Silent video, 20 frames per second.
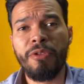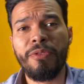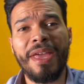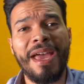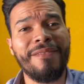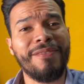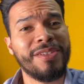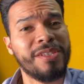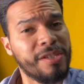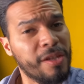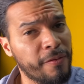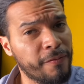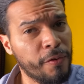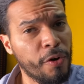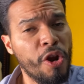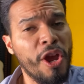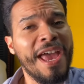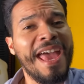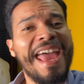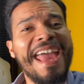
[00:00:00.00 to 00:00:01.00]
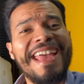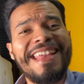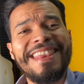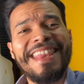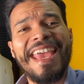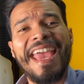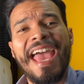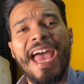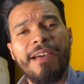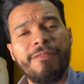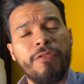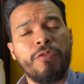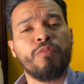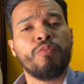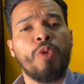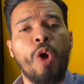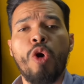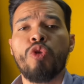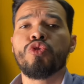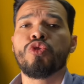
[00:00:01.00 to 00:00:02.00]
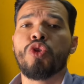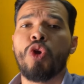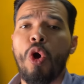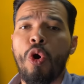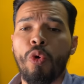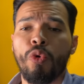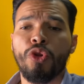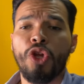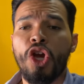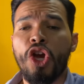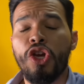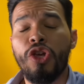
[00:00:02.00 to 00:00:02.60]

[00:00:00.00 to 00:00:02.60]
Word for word: they have a silver, and they have a rose gold.